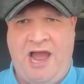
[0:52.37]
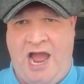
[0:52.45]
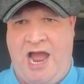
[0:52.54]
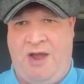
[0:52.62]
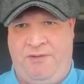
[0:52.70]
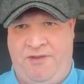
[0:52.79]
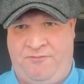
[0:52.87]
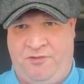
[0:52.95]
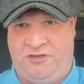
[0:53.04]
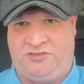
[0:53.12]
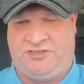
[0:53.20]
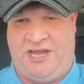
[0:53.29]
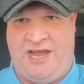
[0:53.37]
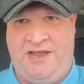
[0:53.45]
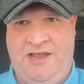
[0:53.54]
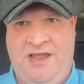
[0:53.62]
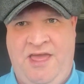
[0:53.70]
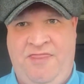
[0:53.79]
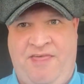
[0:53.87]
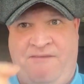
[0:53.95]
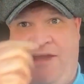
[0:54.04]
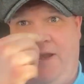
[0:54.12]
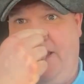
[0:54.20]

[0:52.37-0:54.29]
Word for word: how we've lost that. They had